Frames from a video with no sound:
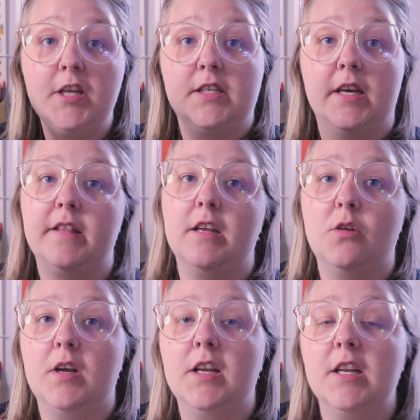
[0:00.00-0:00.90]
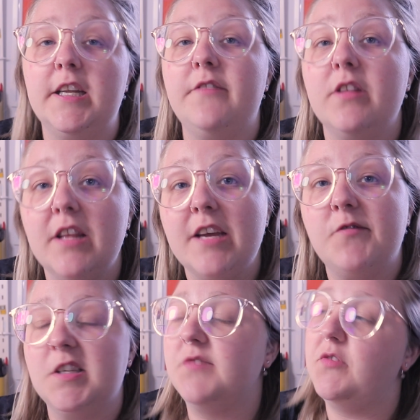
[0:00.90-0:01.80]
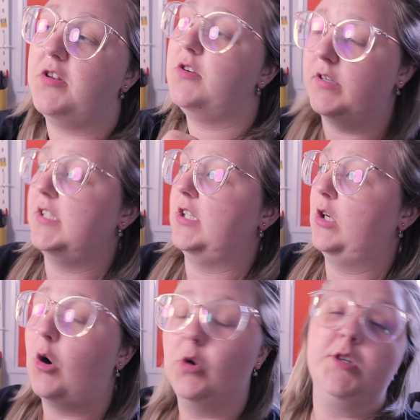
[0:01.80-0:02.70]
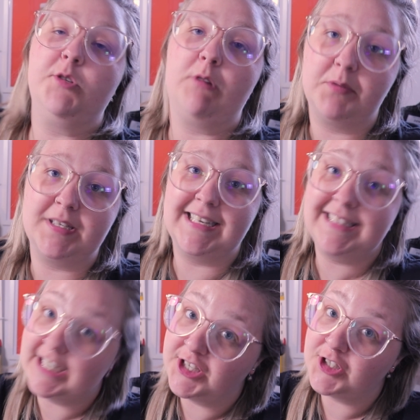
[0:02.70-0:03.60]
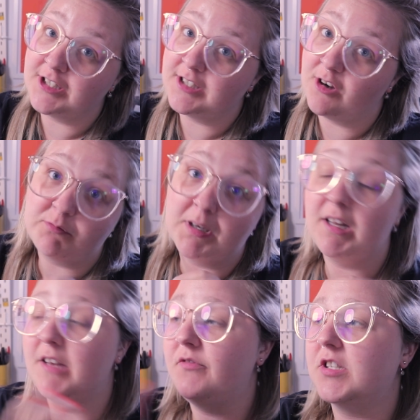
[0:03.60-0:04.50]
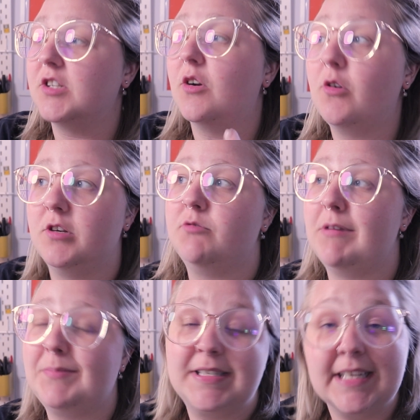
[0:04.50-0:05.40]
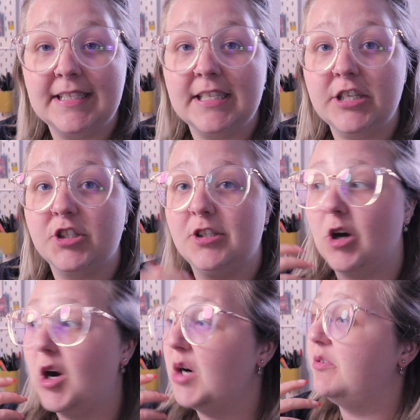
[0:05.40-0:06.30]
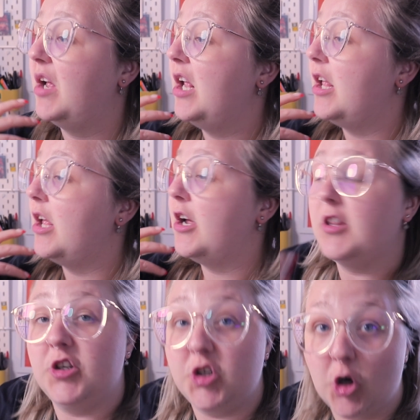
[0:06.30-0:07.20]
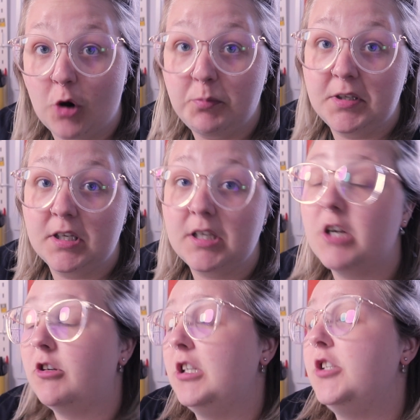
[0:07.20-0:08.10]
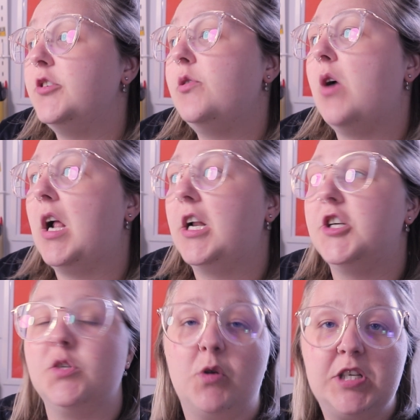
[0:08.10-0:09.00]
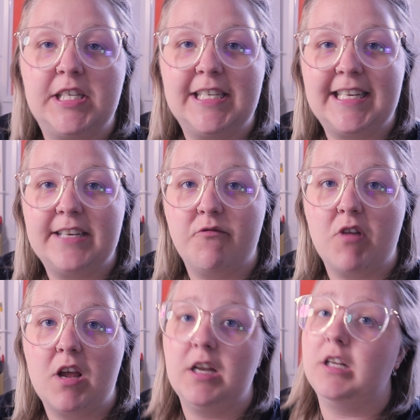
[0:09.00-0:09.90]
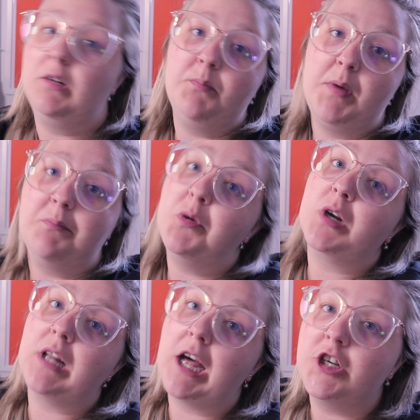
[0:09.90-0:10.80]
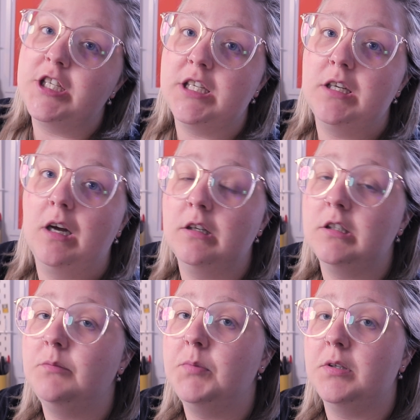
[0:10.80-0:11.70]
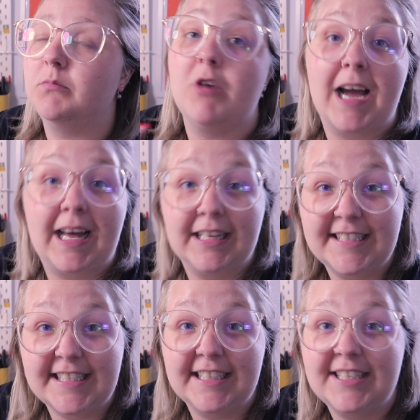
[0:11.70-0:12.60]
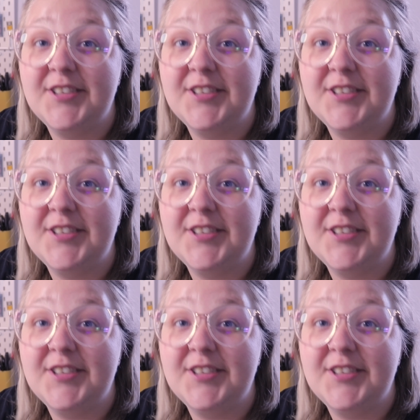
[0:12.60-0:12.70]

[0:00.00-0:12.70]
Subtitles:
right, I think we're going to leave it there for this video. It's an honest representation of my life. It's an honest representation of the job that I currently do, and I just wanted to give a little bit more clarity and a little bit reality